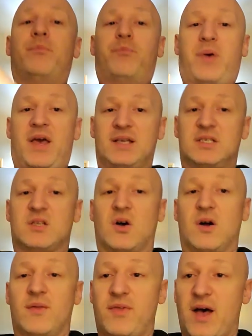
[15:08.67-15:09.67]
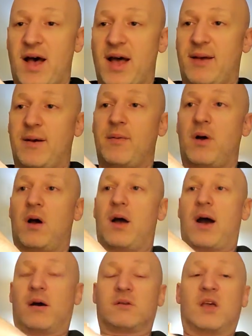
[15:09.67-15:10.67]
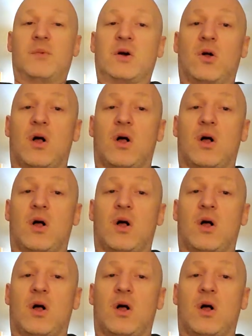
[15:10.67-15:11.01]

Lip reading: based on that alchemical